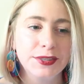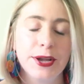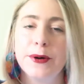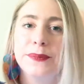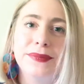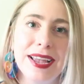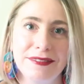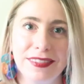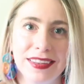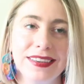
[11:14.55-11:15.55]
So
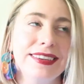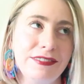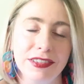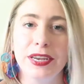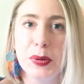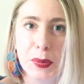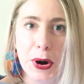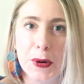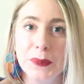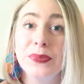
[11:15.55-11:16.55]
definitely, definitely a
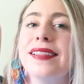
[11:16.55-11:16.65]
pro.